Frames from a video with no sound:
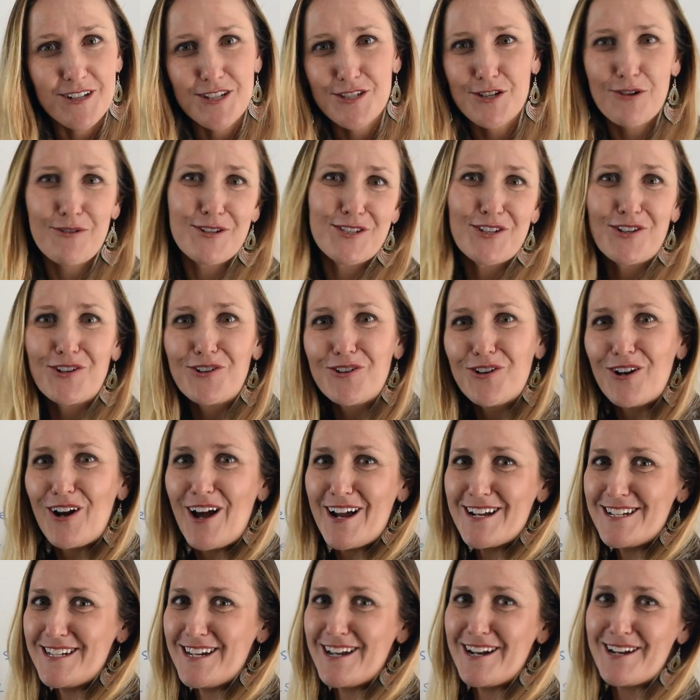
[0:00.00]
So it's a good
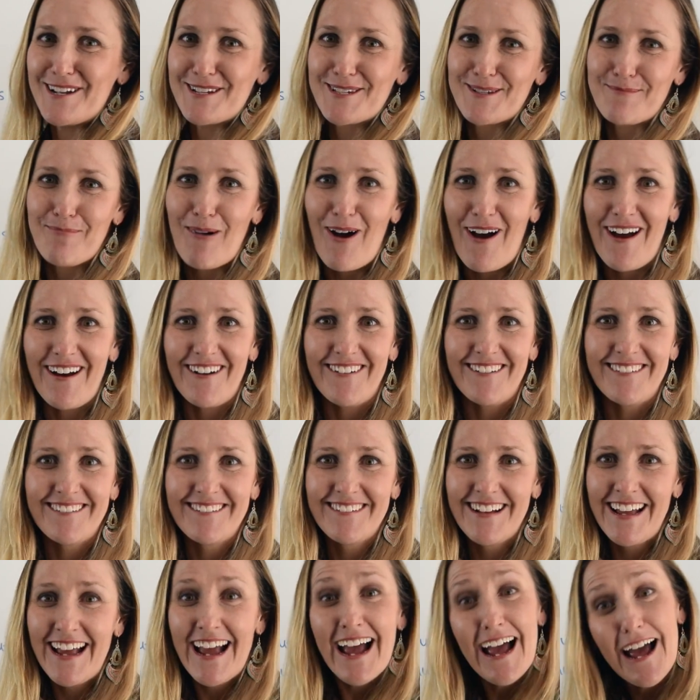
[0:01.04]
idea to smile.
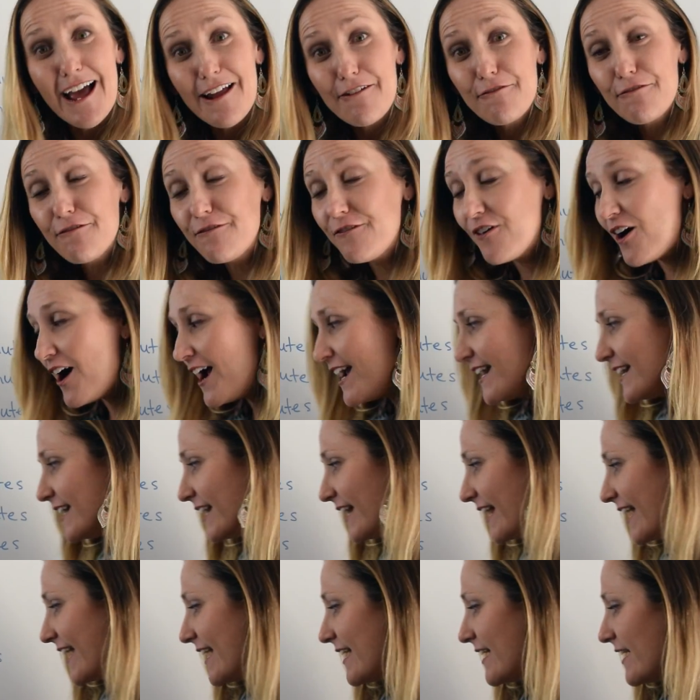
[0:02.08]
And
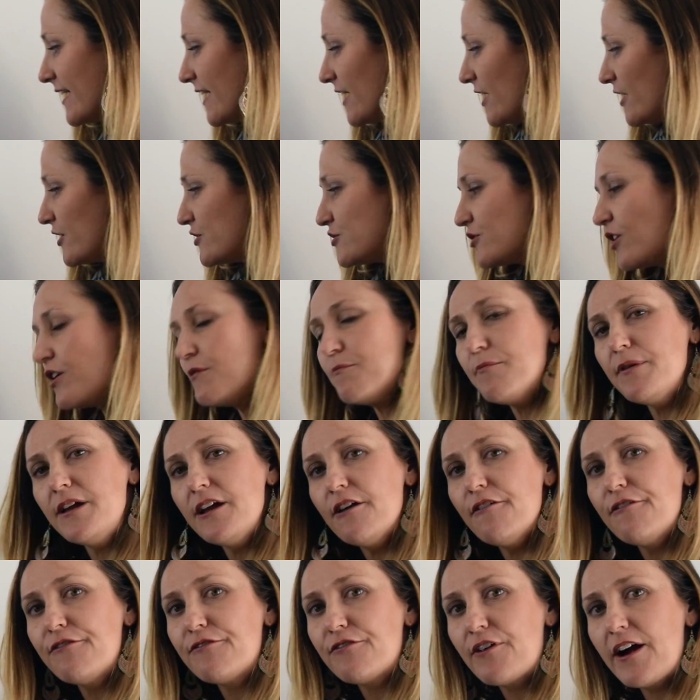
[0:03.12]
finally, don't be
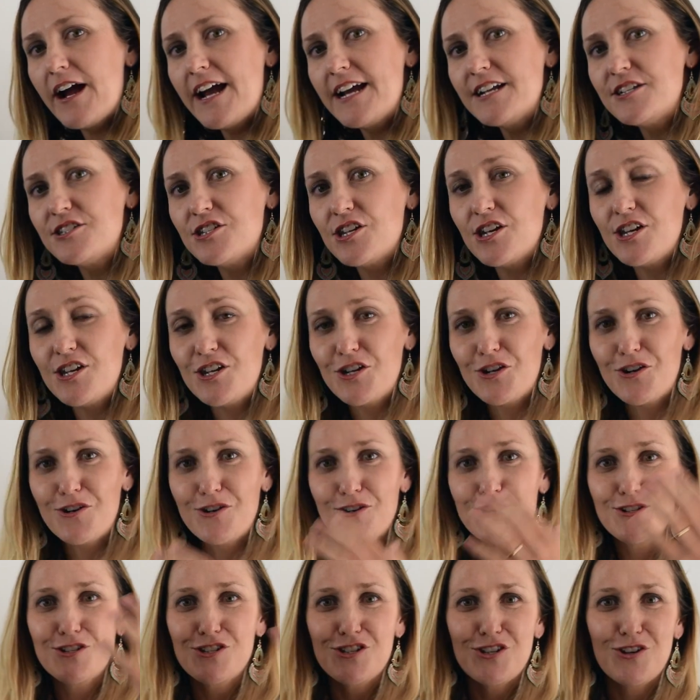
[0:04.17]
afraid to
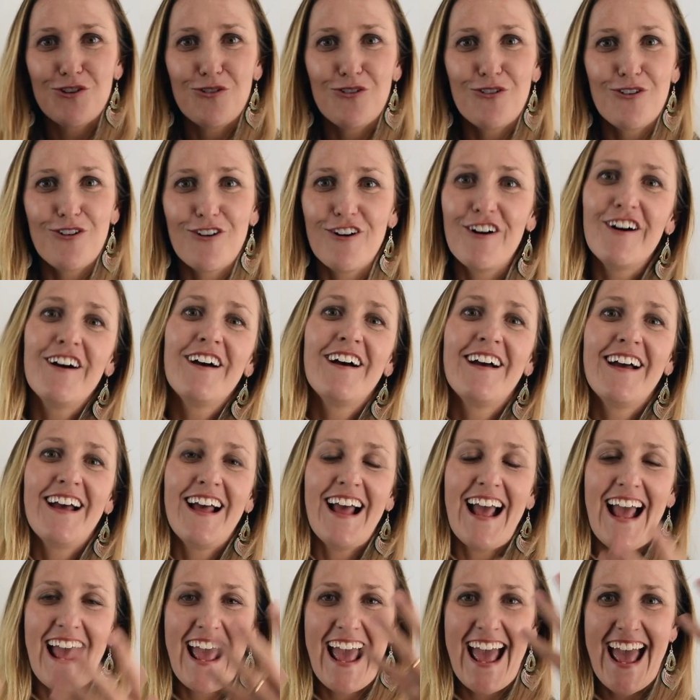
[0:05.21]
use your
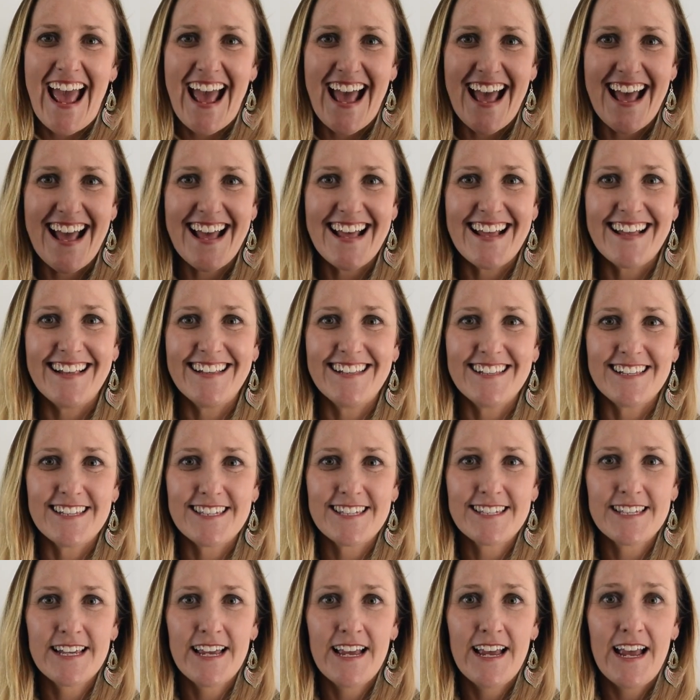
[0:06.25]

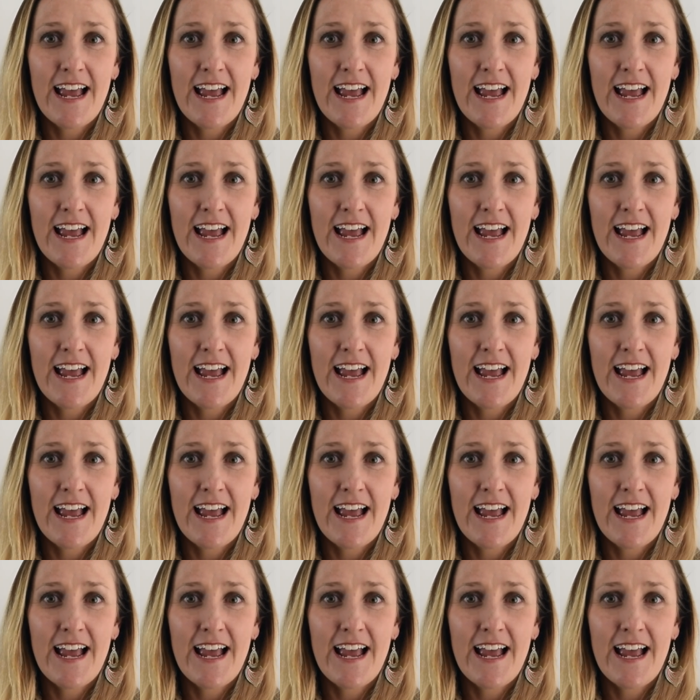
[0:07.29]
hands.